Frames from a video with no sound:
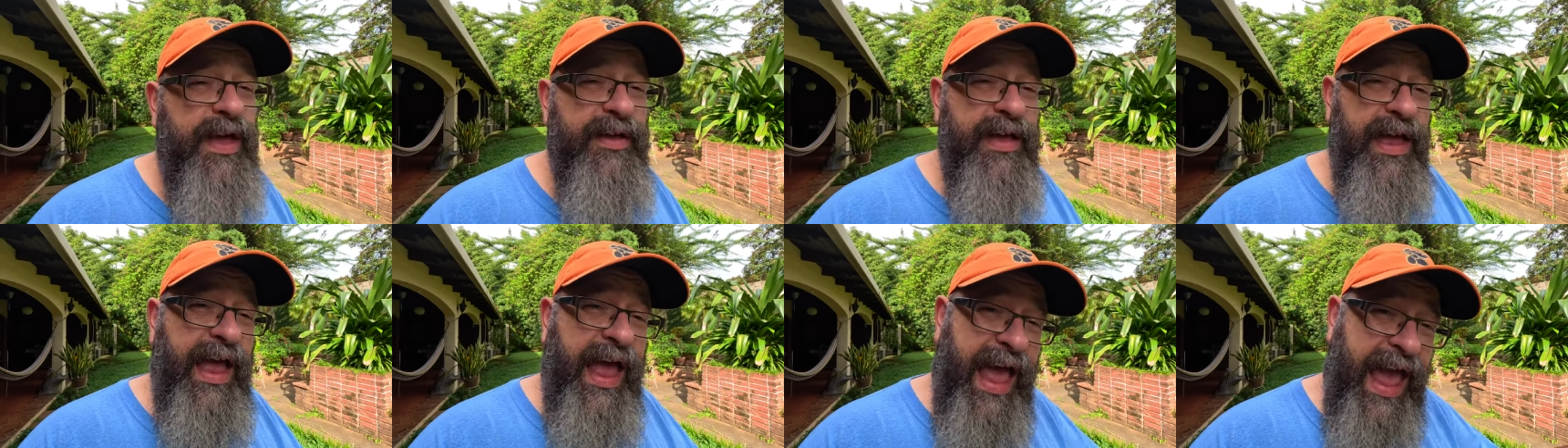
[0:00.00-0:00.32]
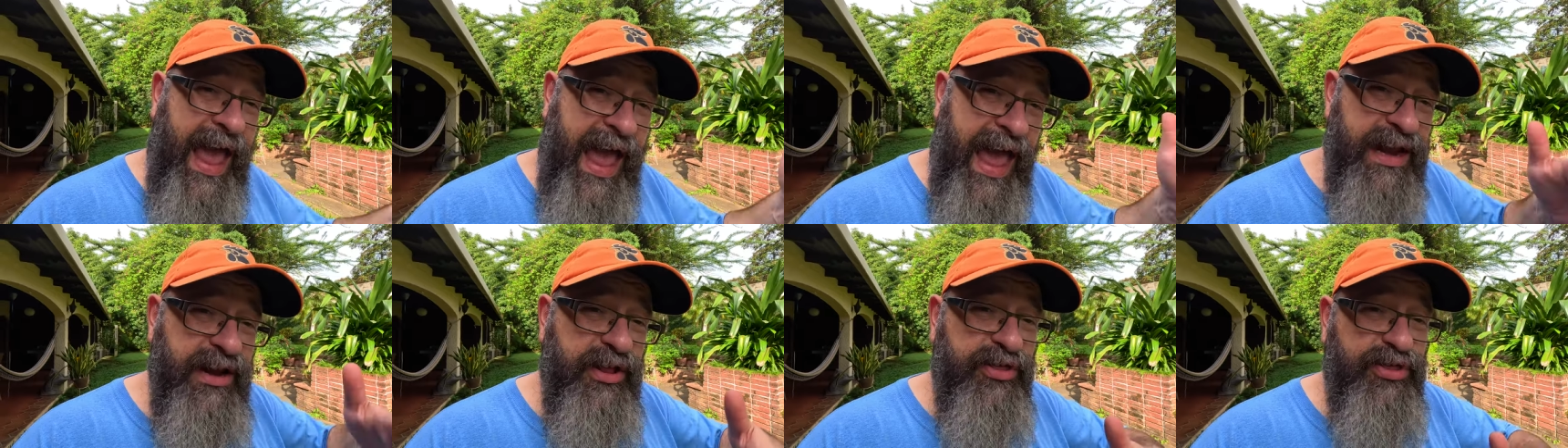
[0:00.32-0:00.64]
I
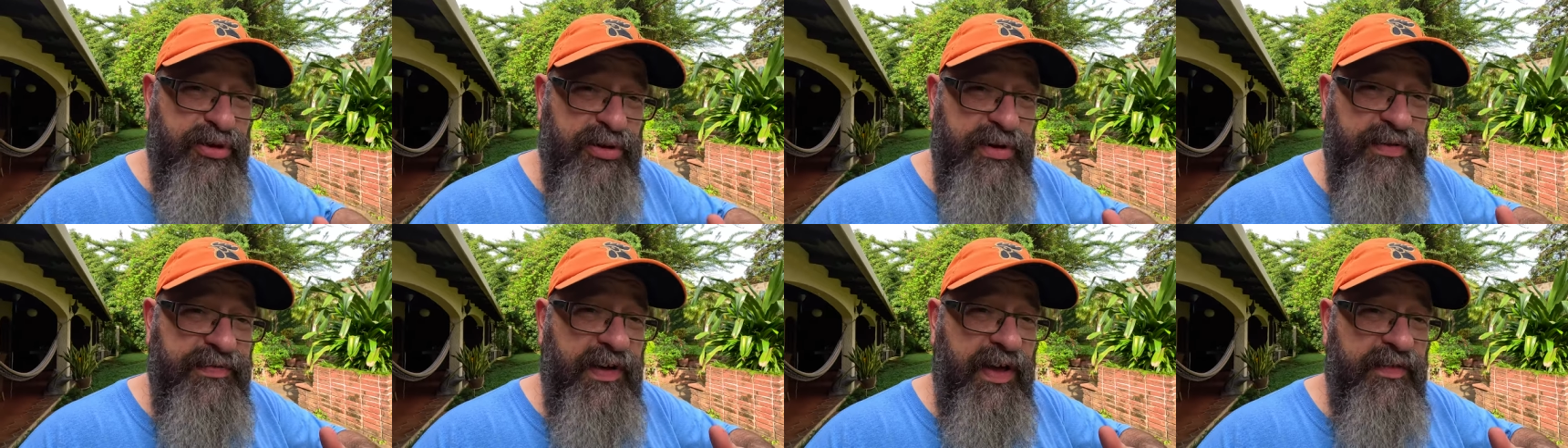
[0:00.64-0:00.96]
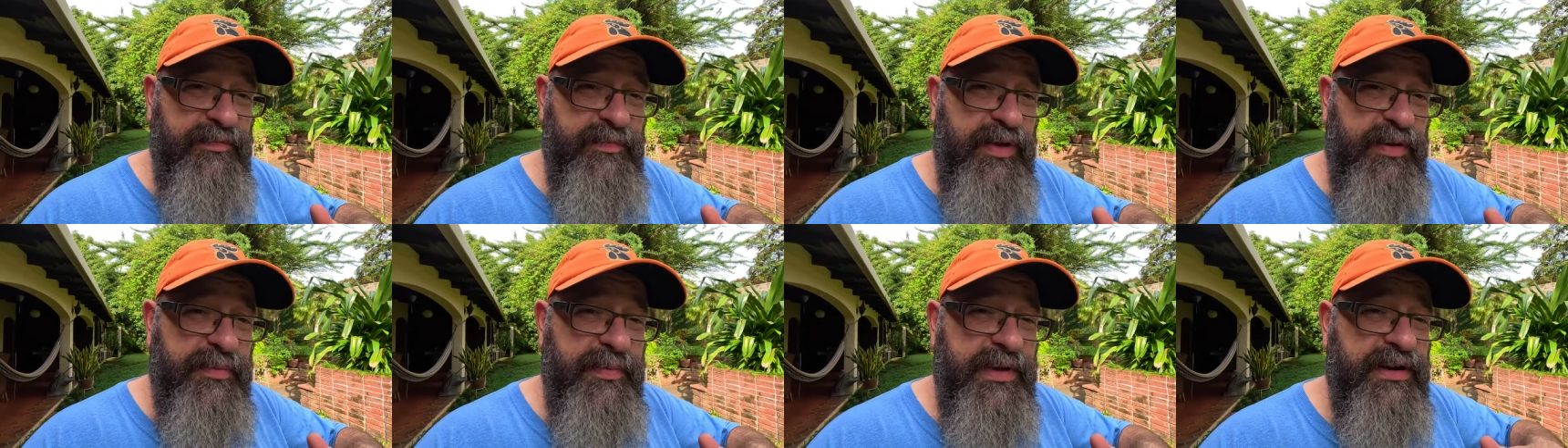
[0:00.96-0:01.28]
had a
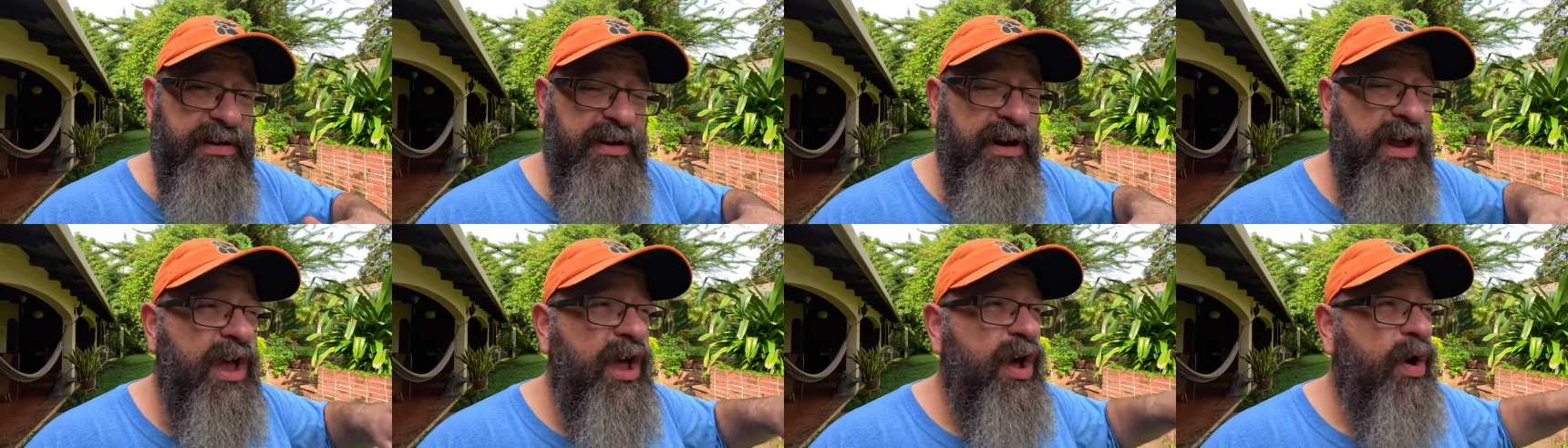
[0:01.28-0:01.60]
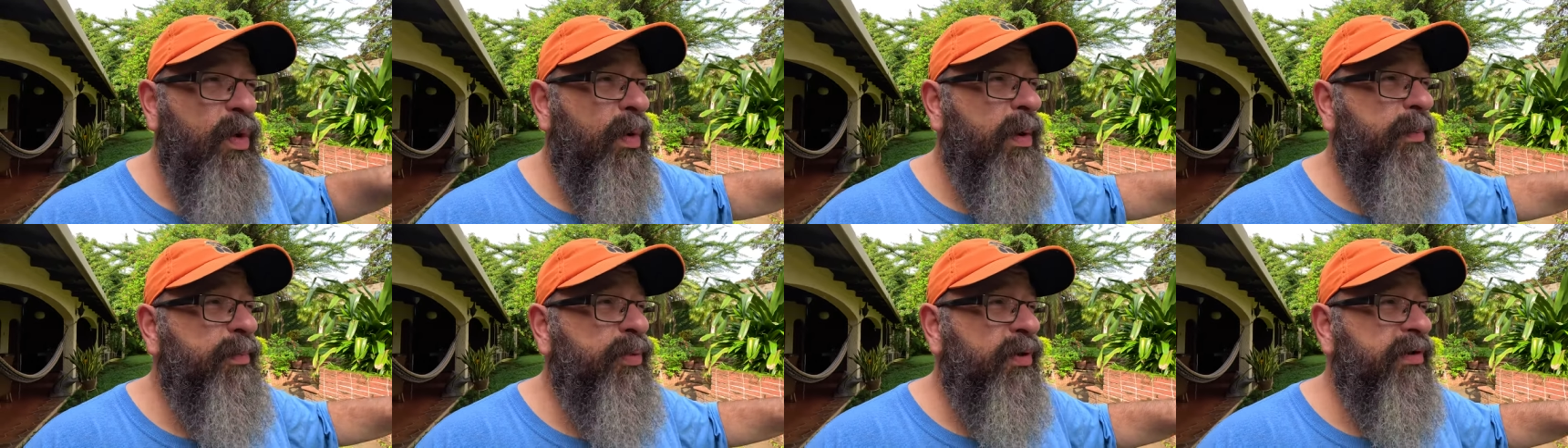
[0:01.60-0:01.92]
35 millimeter
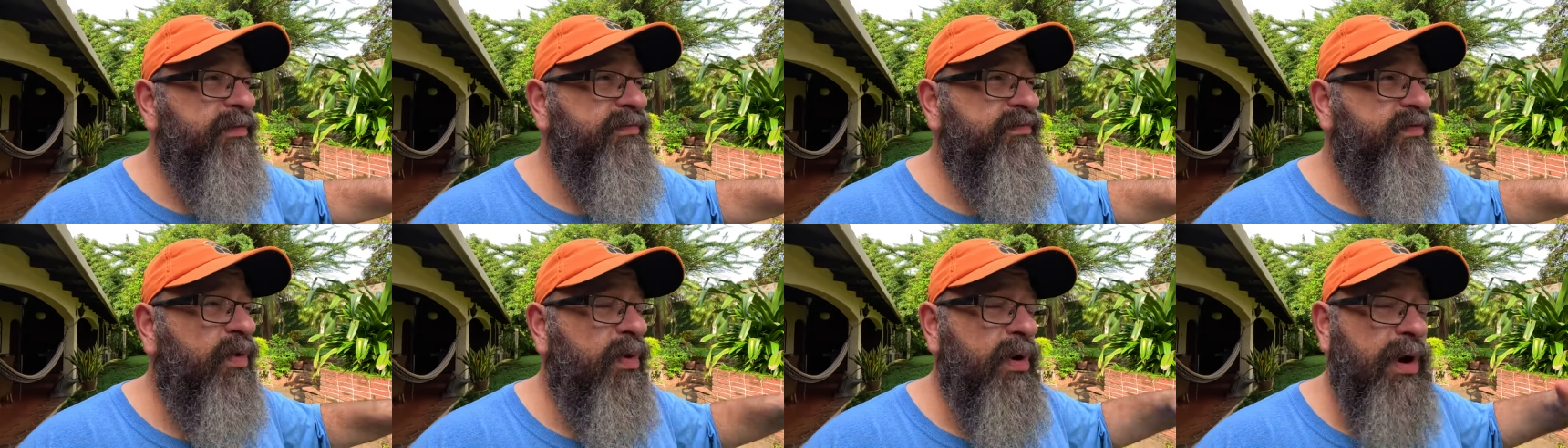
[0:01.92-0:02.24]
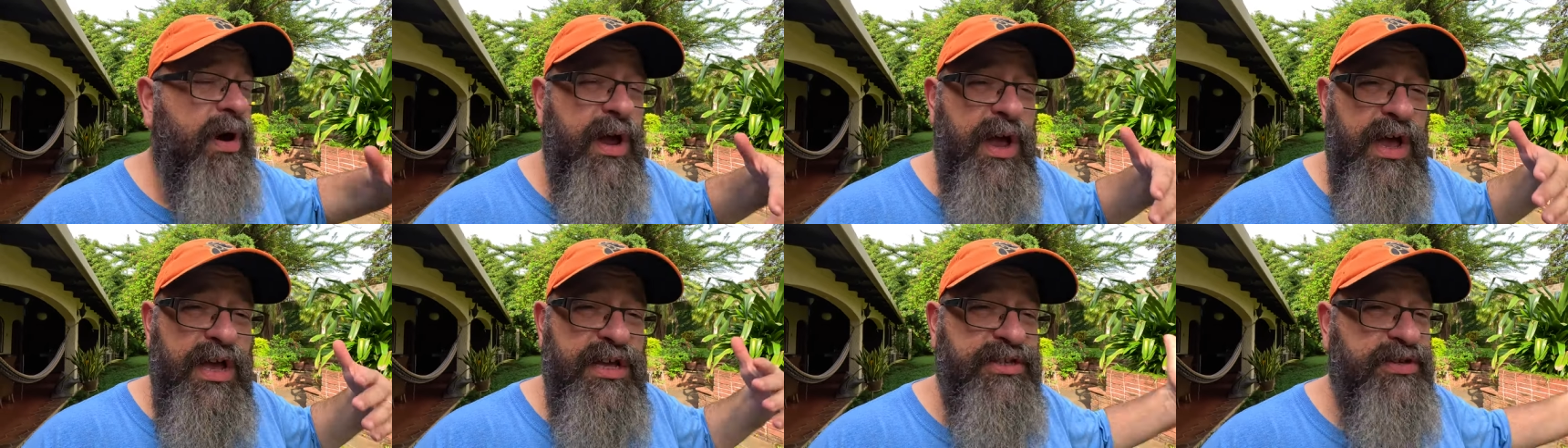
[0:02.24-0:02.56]

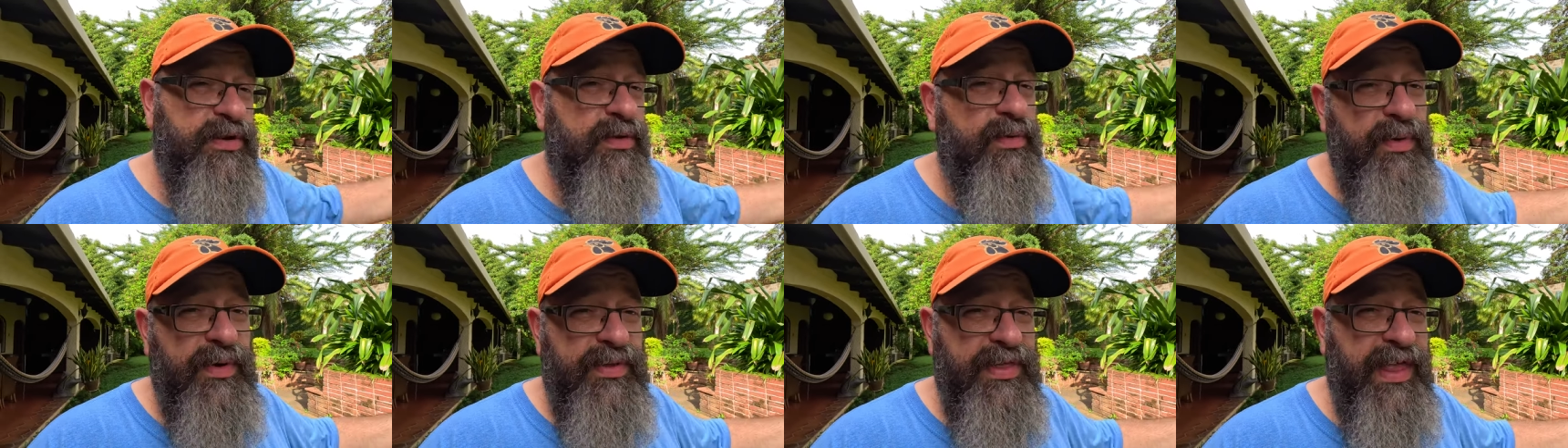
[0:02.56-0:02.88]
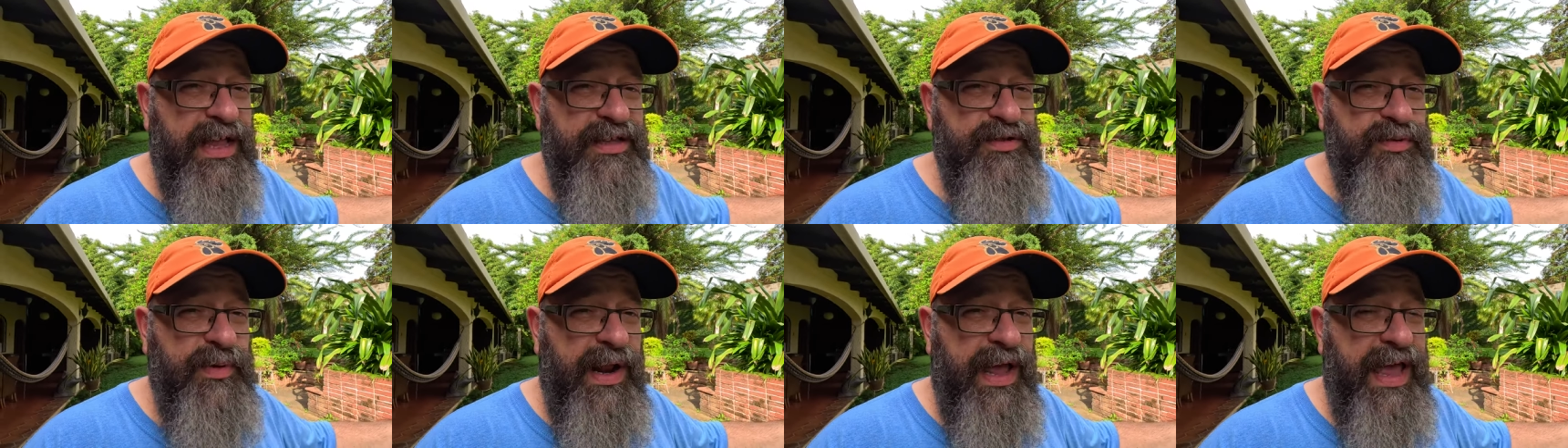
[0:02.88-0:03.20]
1.4, so
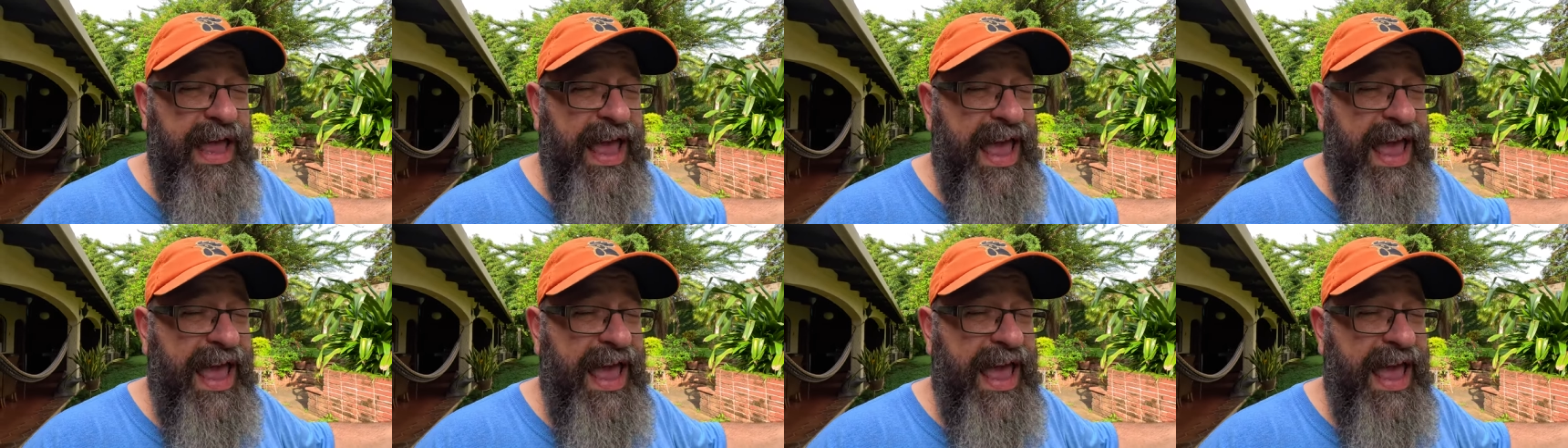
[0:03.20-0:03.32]
that's what I